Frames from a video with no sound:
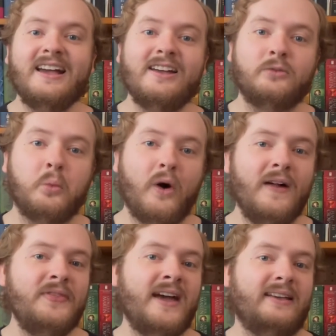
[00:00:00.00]
is
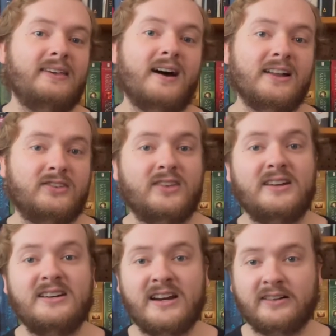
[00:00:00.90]
one that cuts the
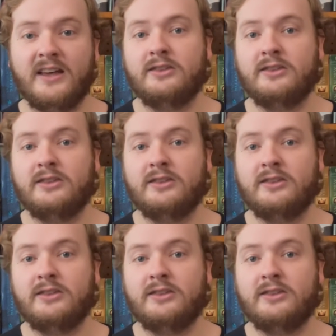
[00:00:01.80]
nearly